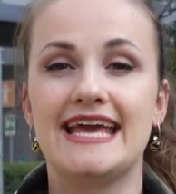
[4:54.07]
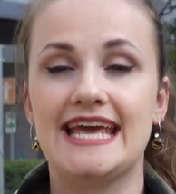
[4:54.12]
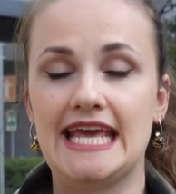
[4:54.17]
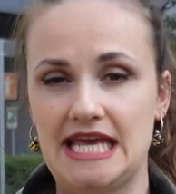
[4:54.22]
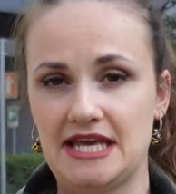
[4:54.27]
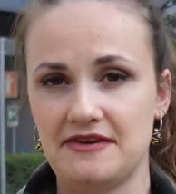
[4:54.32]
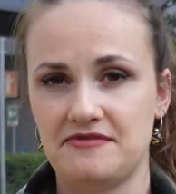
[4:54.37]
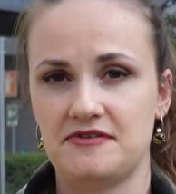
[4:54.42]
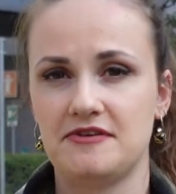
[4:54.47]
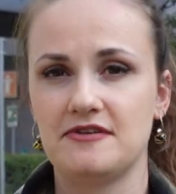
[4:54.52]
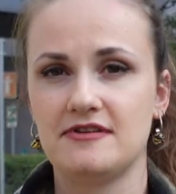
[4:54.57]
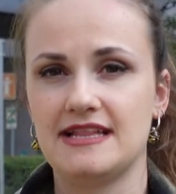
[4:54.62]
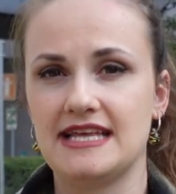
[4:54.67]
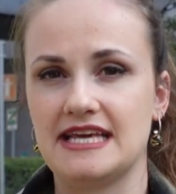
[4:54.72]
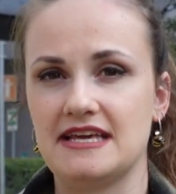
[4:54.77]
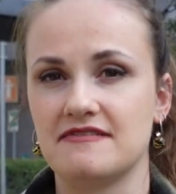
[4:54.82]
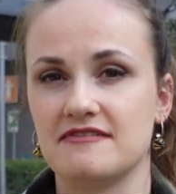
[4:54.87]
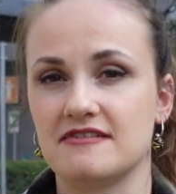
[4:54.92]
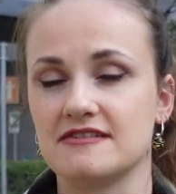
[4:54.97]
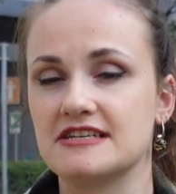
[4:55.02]
if you
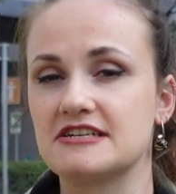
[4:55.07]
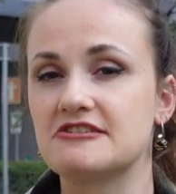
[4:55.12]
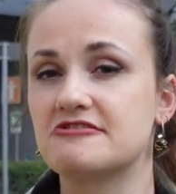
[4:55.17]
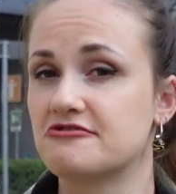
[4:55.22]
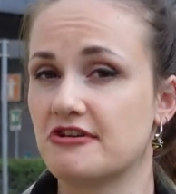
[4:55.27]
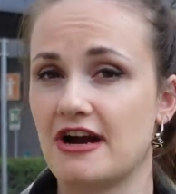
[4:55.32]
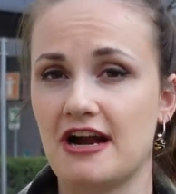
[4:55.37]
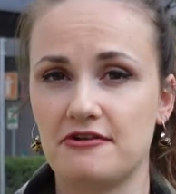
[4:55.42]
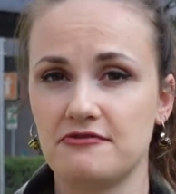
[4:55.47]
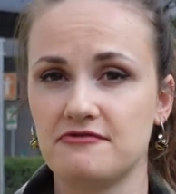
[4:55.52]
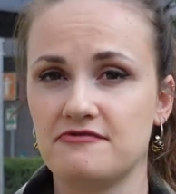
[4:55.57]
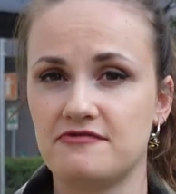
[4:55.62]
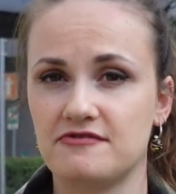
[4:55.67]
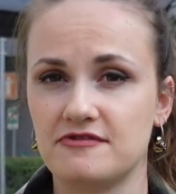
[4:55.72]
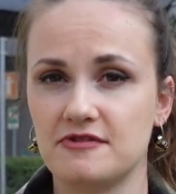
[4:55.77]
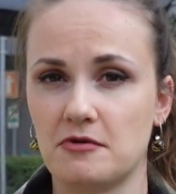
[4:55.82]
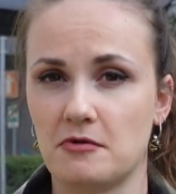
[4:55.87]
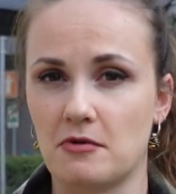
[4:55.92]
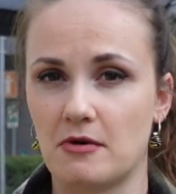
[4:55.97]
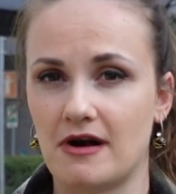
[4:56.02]
live on the ground
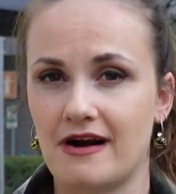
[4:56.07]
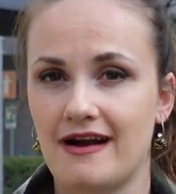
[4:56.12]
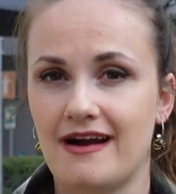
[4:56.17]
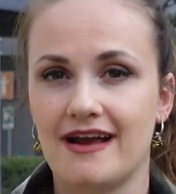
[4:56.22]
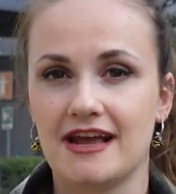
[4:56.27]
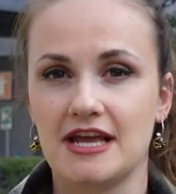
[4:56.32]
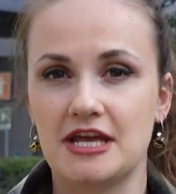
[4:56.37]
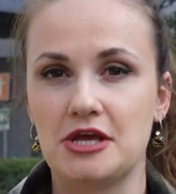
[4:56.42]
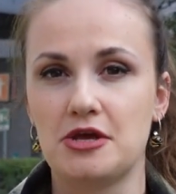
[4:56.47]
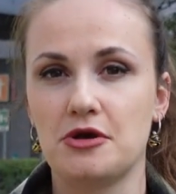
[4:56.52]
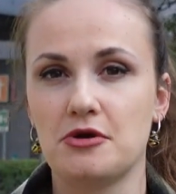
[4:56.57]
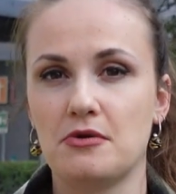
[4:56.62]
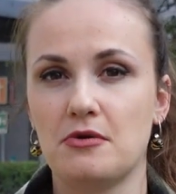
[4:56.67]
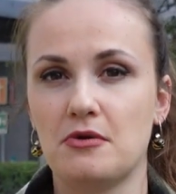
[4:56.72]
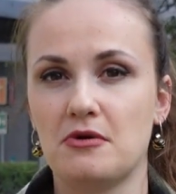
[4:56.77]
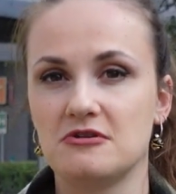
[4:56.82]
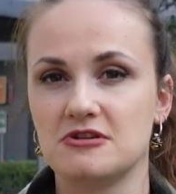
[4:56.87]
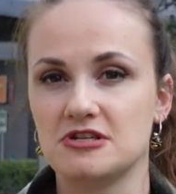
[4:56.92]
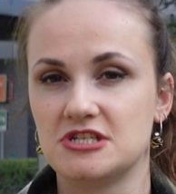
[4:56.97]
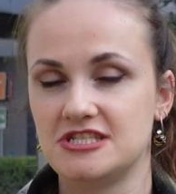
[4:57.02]
floor,
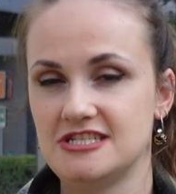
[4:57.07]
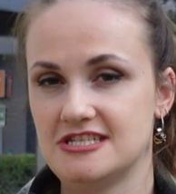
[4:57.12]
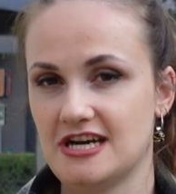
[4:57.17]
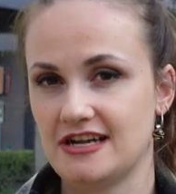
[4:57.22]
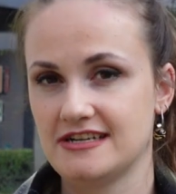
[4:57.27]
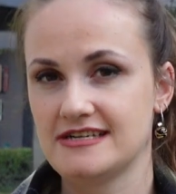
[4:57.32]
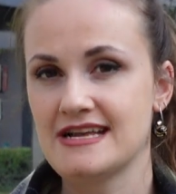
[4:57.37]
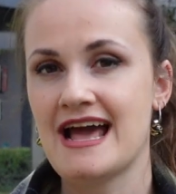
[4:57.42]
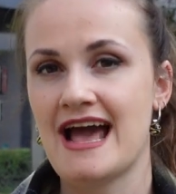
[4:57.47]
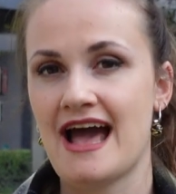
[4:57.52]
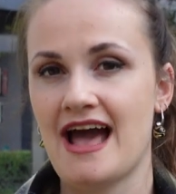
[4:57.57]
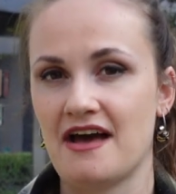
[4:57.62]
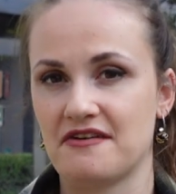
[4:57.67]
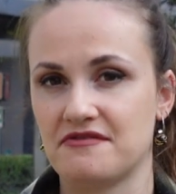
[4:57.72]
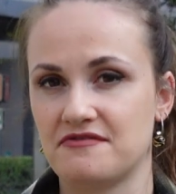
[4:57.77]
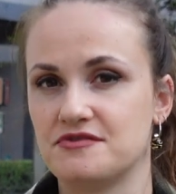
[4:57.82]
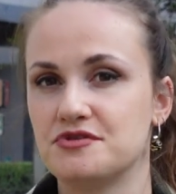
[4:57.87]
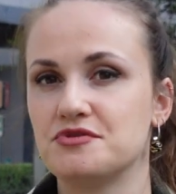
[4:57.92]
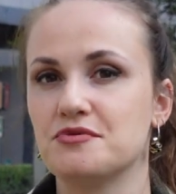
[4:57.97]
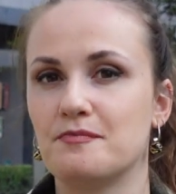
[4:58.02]
you don't
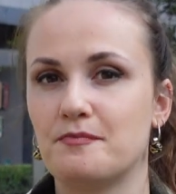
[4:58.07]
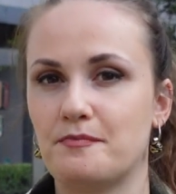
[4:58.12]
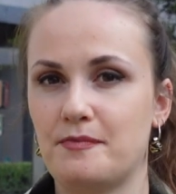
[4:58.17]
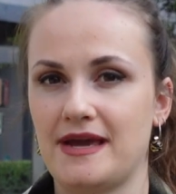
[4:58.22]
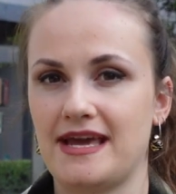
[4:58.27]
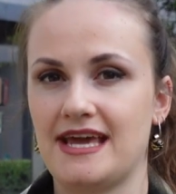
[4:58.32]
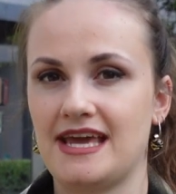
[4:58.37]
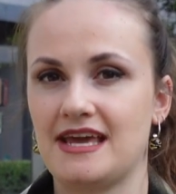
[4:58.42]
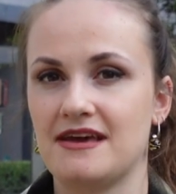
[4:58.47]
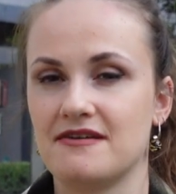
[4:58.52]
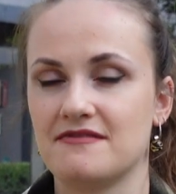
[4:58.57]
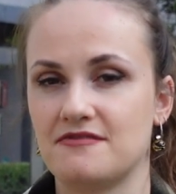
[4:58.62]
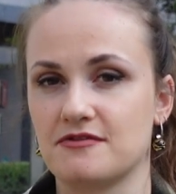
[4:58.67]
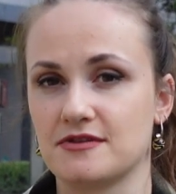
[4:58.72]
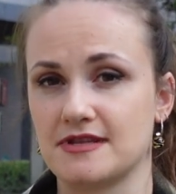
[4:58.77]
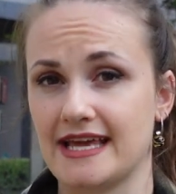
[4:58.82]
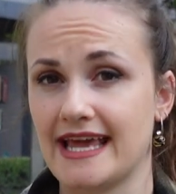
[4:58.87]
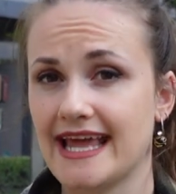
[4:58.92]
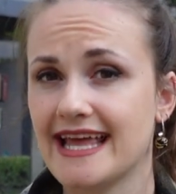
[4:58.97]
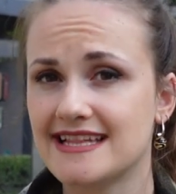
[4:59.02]
have to pay
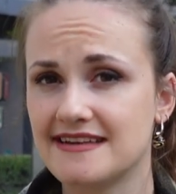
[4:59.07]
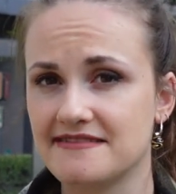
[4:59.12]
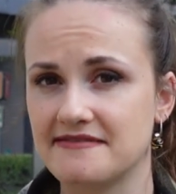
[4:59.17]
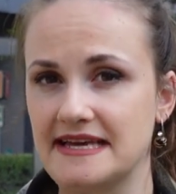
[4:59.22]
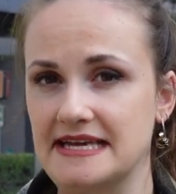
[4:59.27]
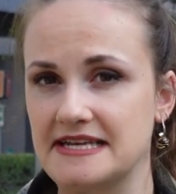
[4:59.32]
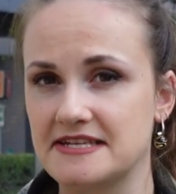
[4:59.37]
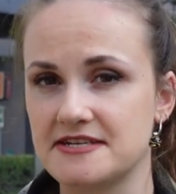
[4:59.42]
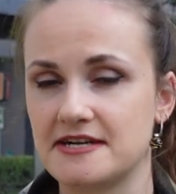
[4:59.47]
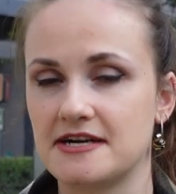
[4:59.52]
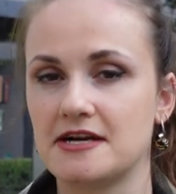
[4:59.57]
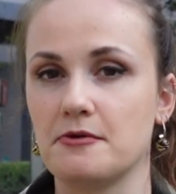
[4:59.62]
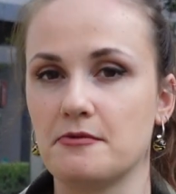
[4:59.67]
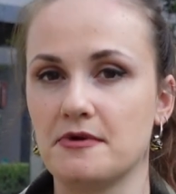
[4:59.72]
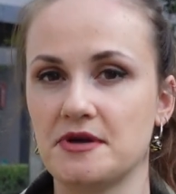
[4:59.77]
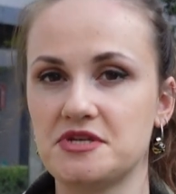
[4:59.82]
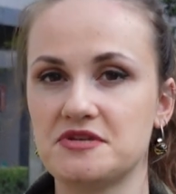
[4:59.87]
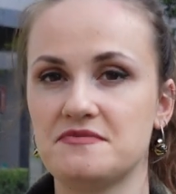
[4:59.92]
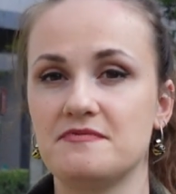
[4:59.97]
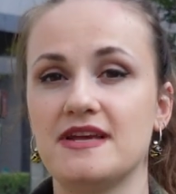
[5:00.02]
for the elevator,
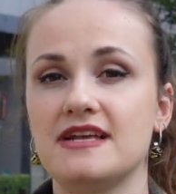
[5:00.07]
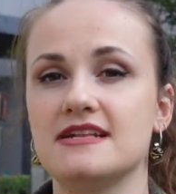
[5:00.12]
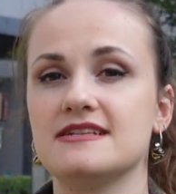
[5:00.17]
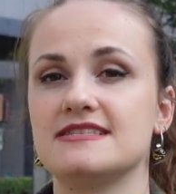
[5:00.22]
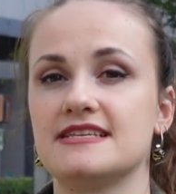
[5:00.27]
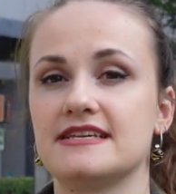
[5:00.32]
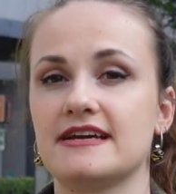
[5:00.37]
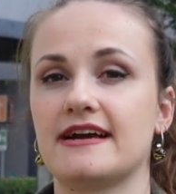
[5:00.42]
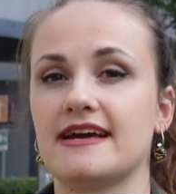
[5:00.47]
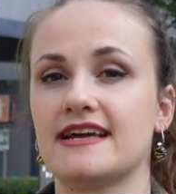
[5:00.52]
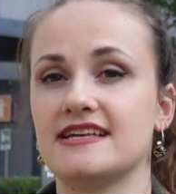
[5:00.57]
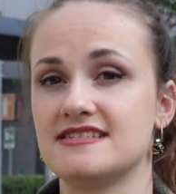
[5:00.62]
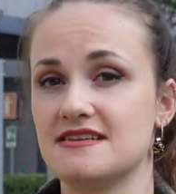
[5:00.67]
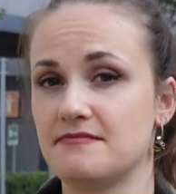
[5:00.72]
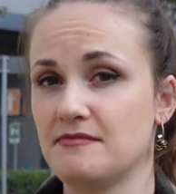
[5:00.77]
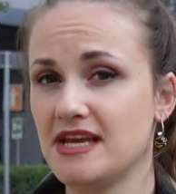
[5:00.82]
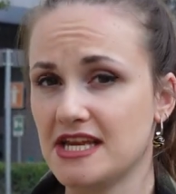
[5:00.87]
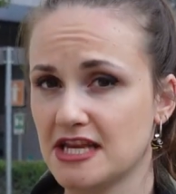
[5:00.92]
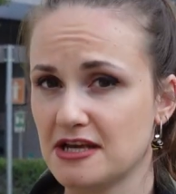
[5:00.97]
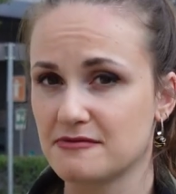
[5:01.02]
which means your
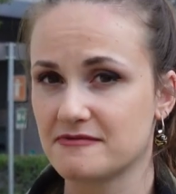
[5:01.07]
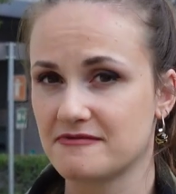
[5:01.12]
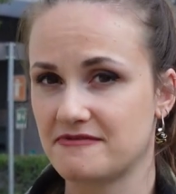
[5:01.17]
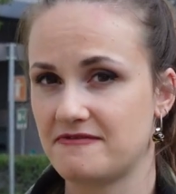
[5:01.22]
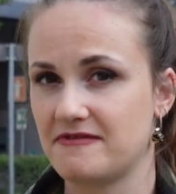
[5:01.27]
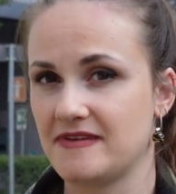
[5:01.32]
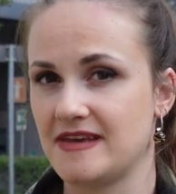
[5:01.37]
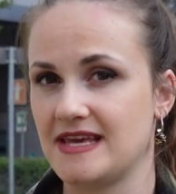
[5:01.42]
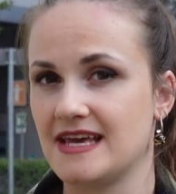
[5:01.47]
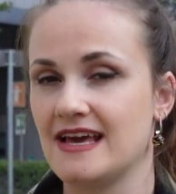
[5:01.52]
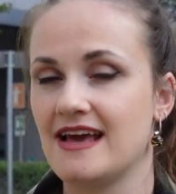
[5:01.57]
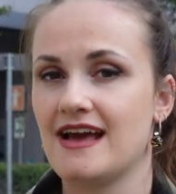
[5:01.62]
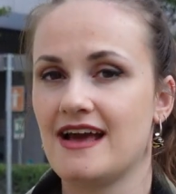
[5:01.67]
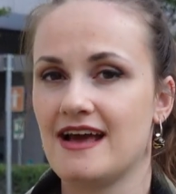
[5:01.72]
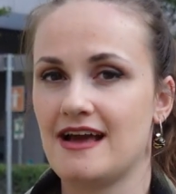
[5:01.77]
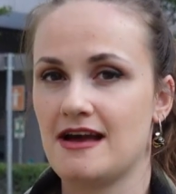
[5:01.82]
condominium fee